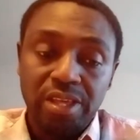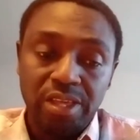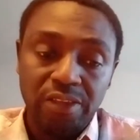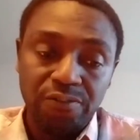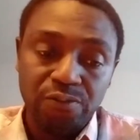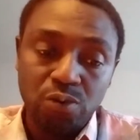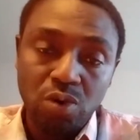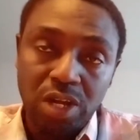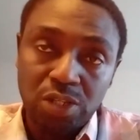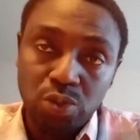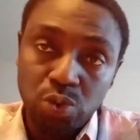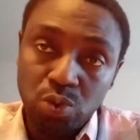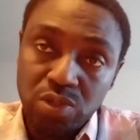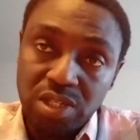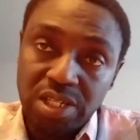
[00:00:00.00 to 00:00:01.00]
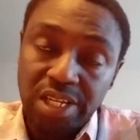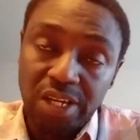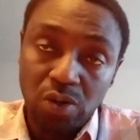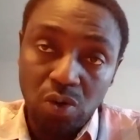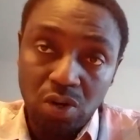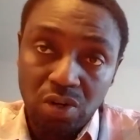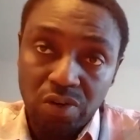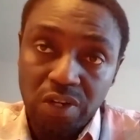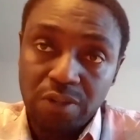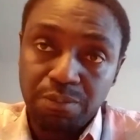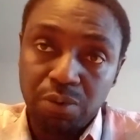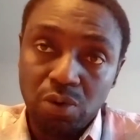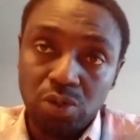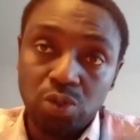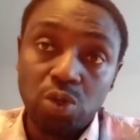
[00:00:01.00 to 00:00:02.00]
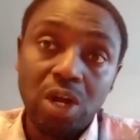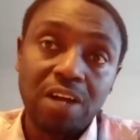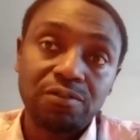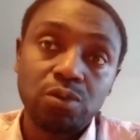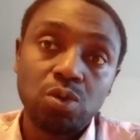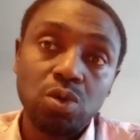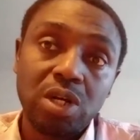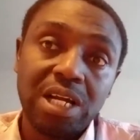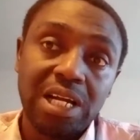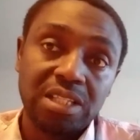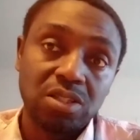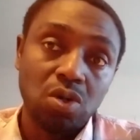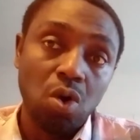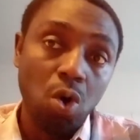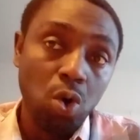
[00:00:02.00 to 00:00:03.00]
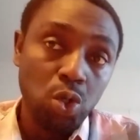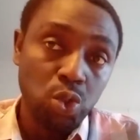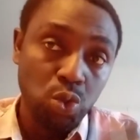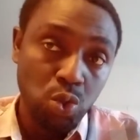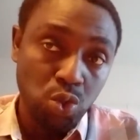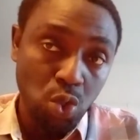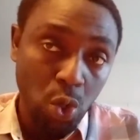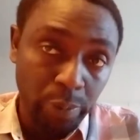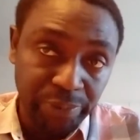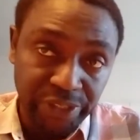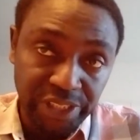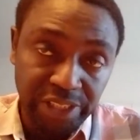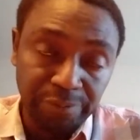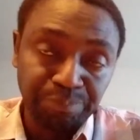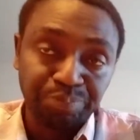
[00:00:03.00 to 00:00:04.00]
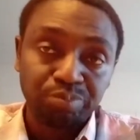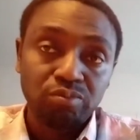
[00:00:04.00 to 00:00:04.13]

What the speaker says: if you are choosing a concrete pond, you have to look at all those options.